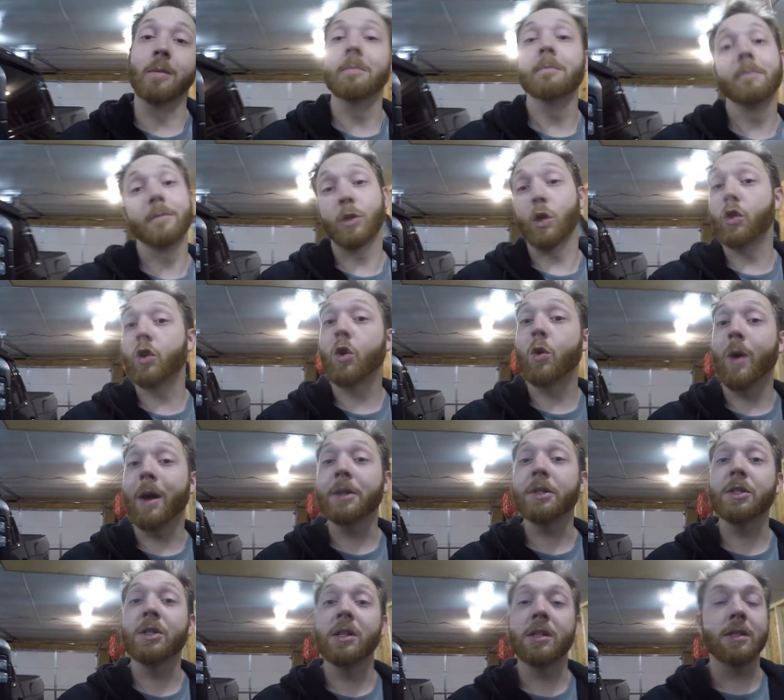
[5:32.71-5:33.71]
So the
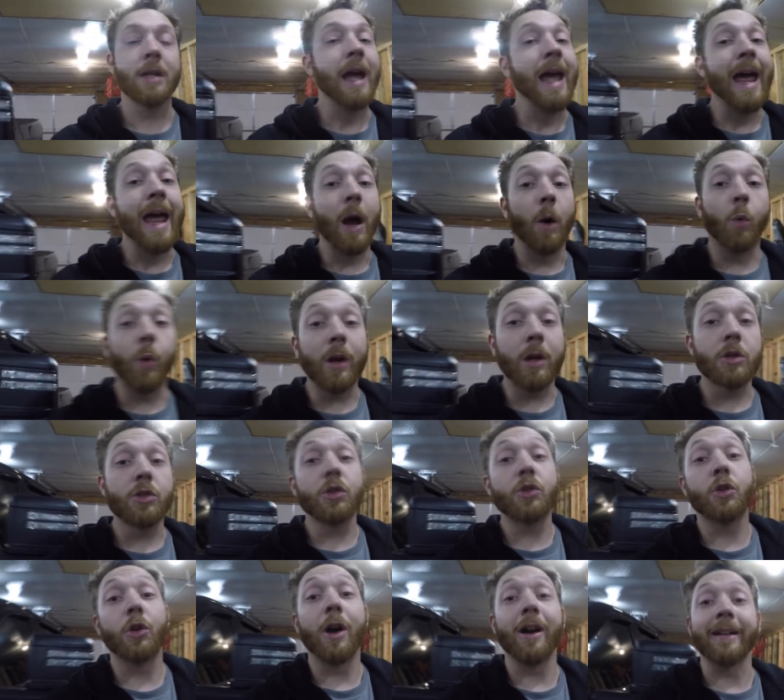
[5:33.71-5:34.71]
question is, where's the
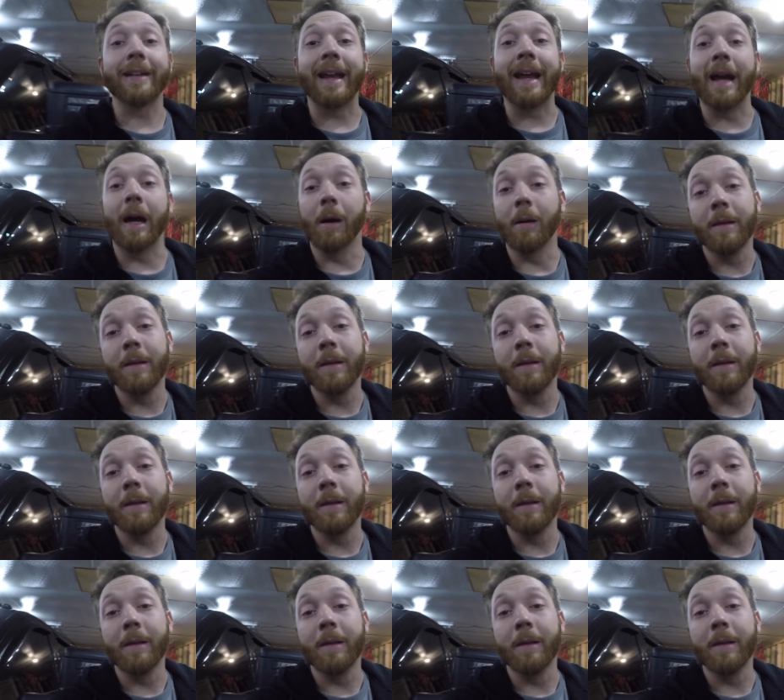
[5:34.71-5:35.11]
truck now?